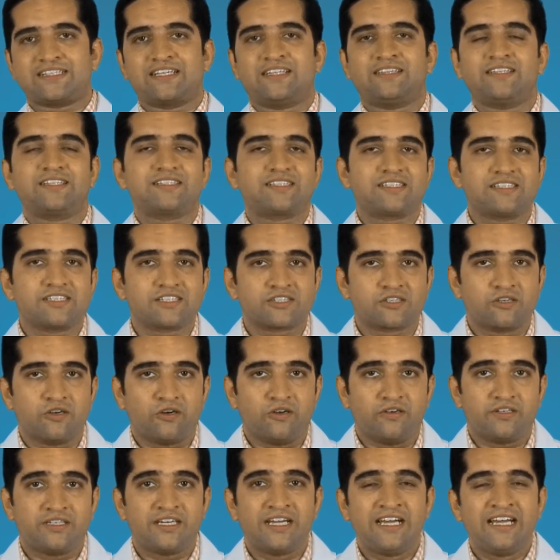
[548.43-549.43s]
and this is
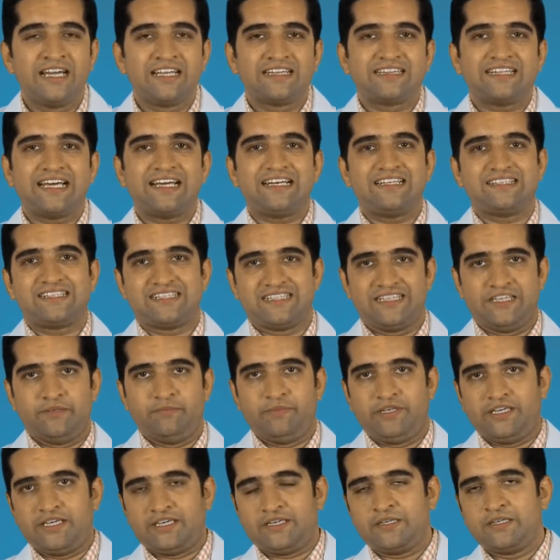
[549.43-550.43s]
called
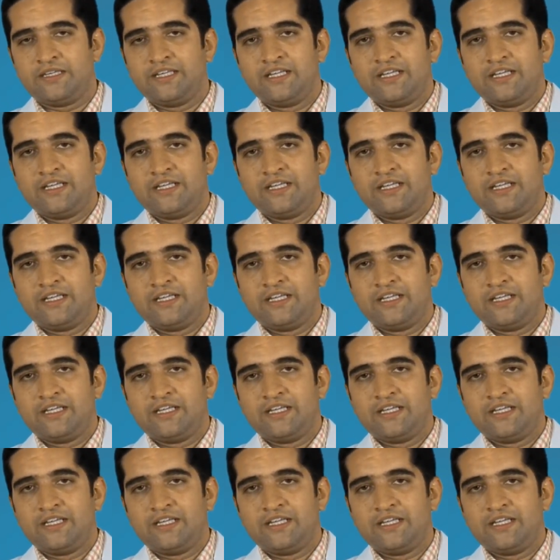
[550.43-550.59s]
thalassemia.